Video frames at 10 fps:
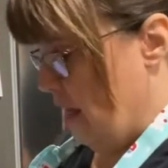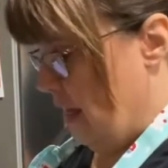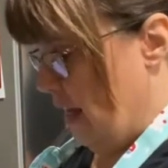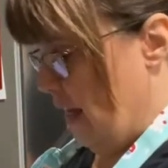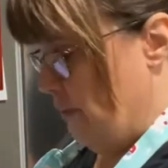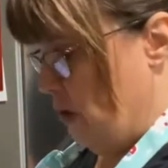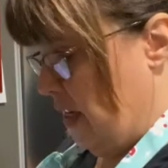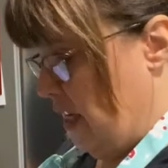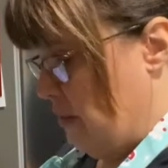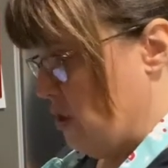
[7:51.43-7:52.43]
And I'm going to
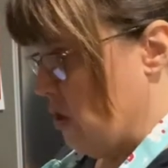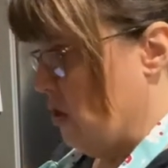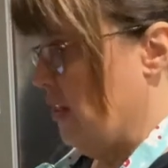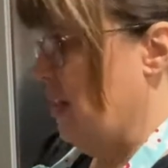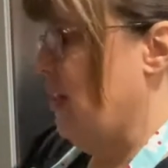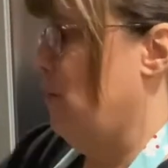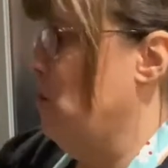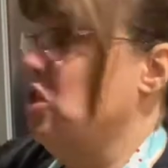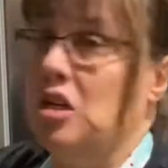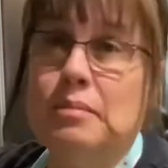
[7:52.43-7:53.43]
keep stirring it. I'm going
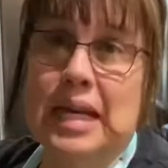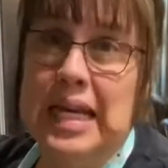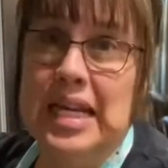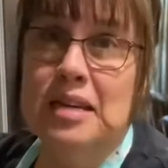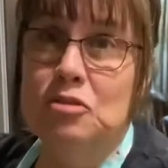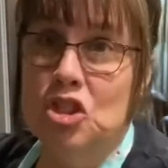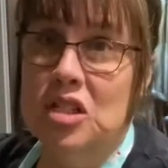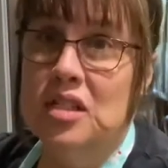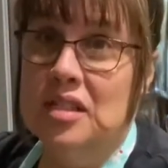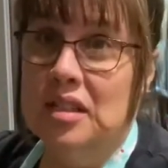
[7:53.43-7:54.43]
to turn my heat up
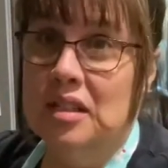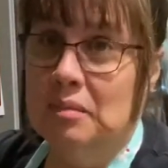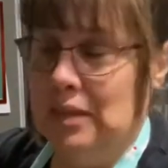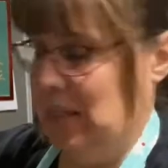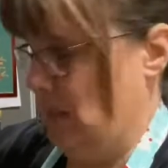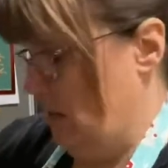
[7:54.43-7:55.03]
just a little bit